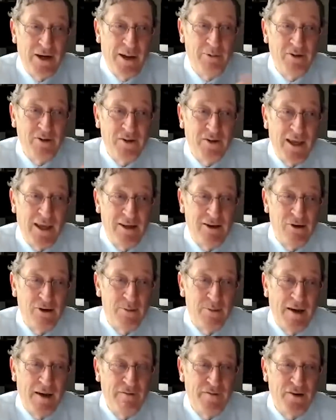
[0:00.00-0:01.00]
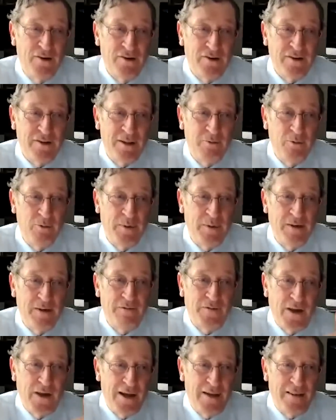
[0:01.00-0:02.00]
I would say to you, my first thing would be
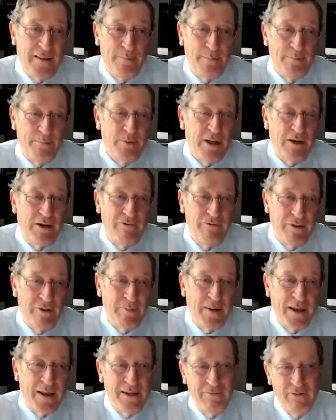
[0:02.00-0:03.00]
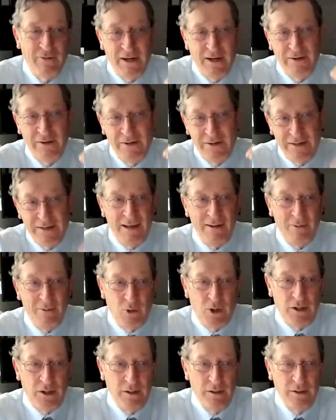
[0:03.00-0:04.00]
fire the governor of the Bank of England day
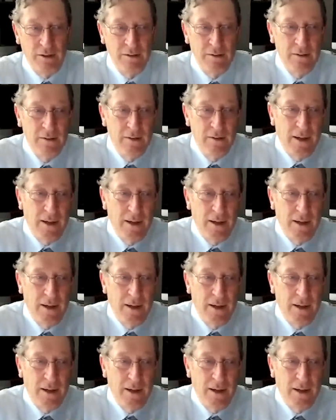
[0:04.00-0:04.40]
one.